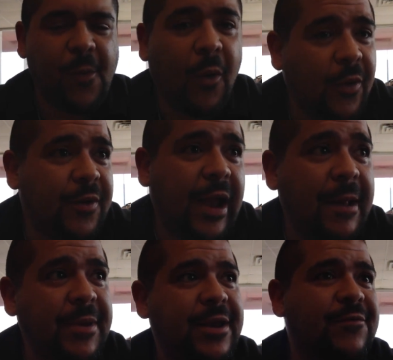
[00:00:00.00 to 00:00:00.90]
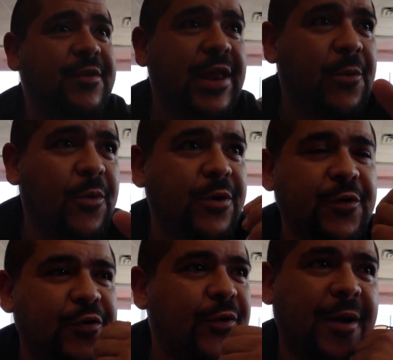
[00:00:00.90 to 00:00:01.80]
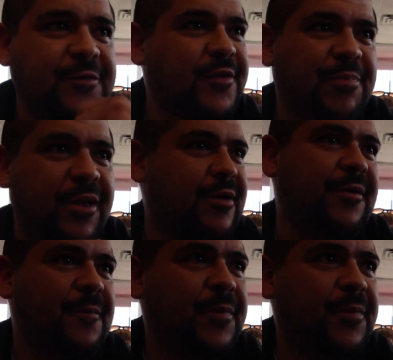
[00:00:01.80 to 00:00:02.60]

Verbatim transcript: Or I mean, if it's like one or two, I'll just pluck them.